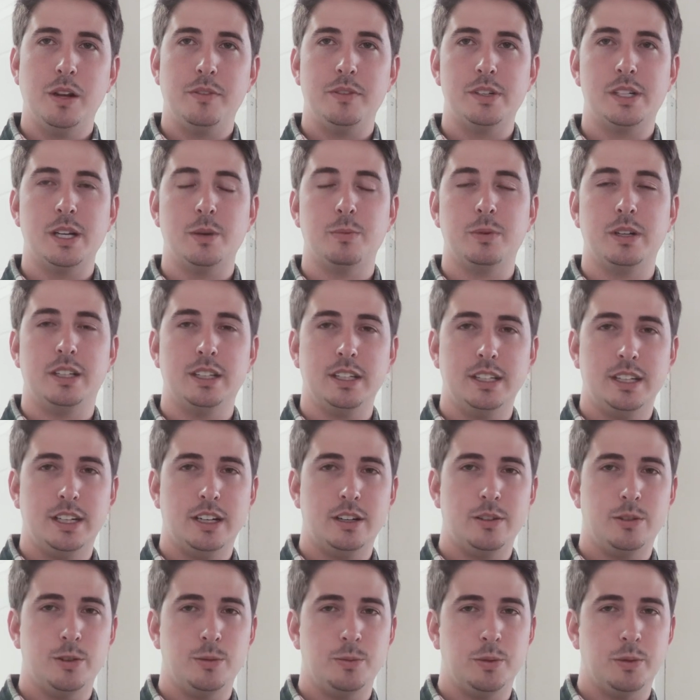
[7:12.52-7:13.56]
Every time we clean
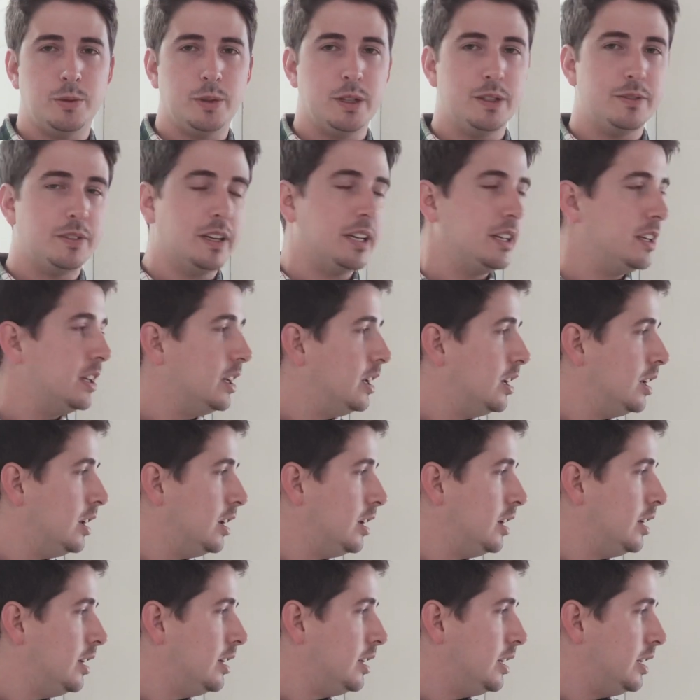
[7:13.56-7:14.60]
out a room and renovate,
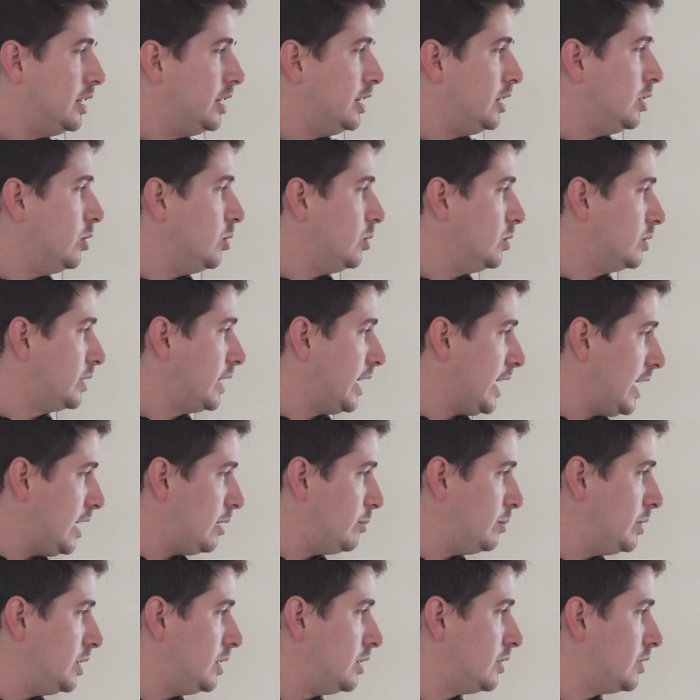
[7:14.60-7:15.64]
any old
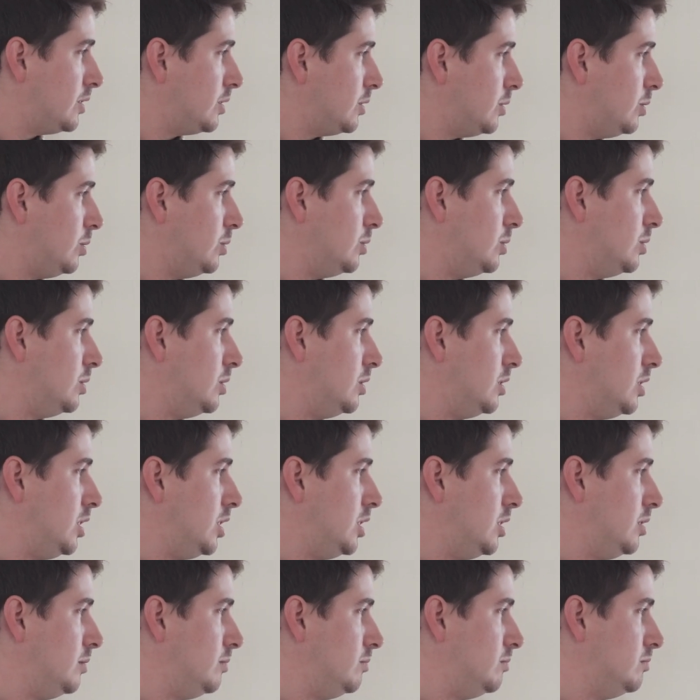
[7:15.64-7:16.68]
cabinets or
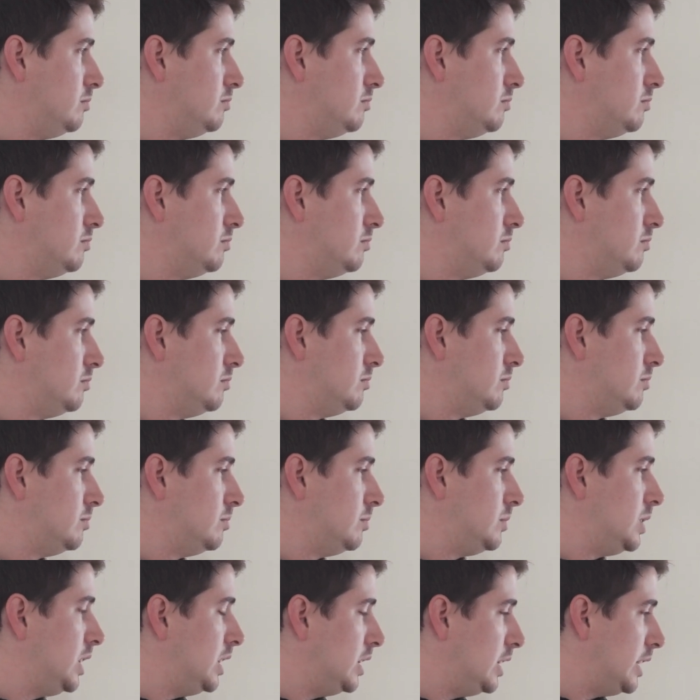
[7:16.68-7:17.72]

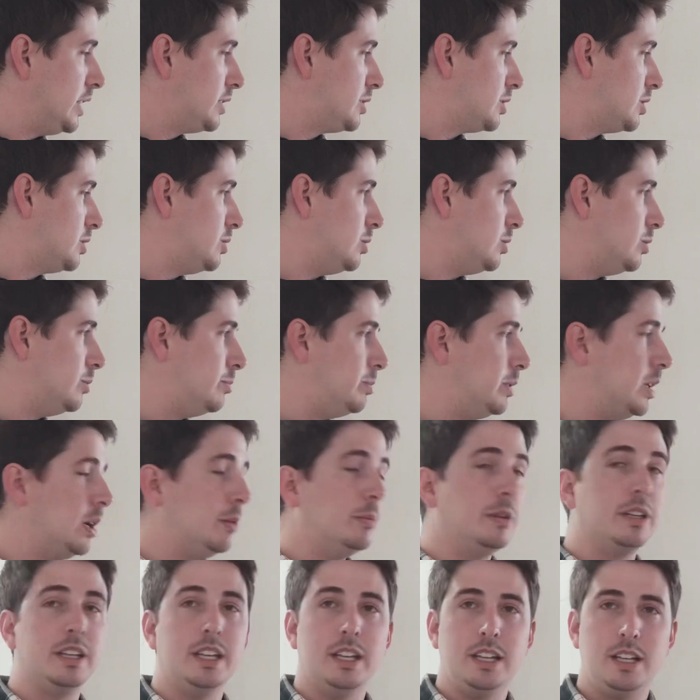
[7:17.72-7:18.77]
electrical,
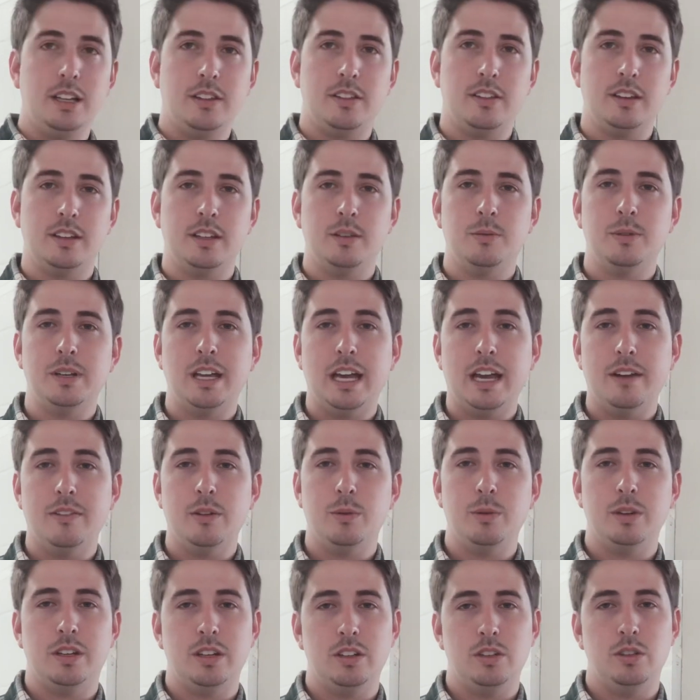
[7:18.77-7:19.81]
plumbing, anything that we have that
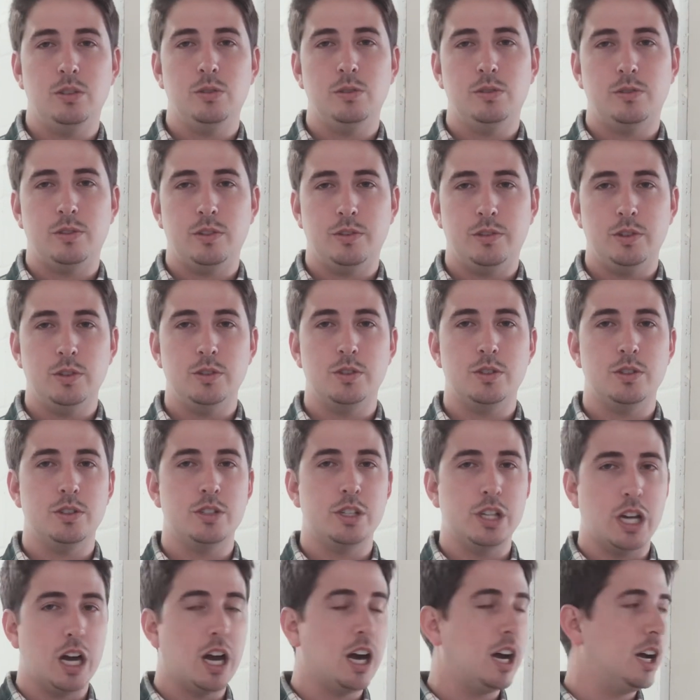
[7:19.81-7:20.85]
we can use for future
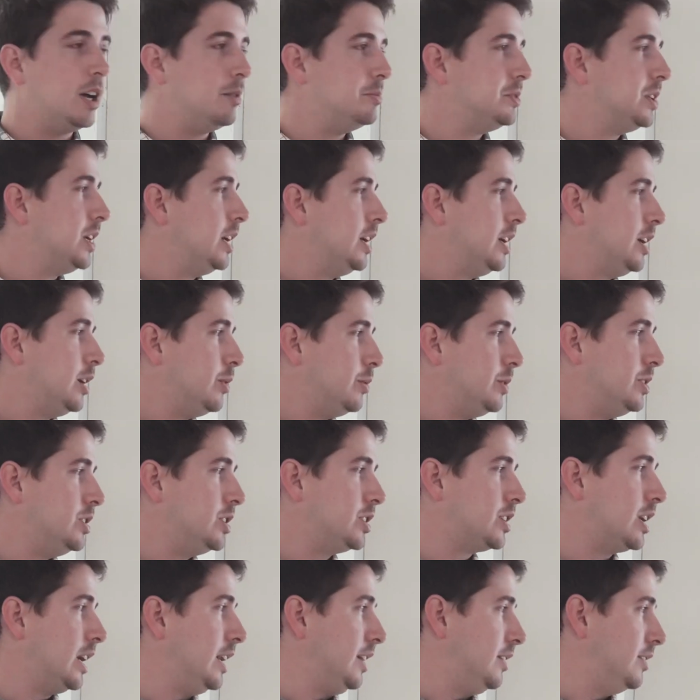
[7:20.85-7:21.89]
jobs, we
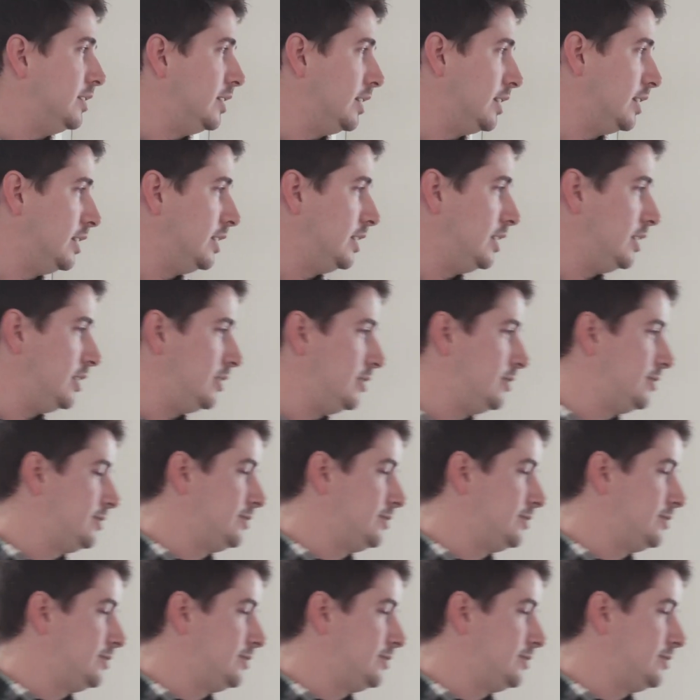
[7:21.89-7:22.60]
just kind of stick in here.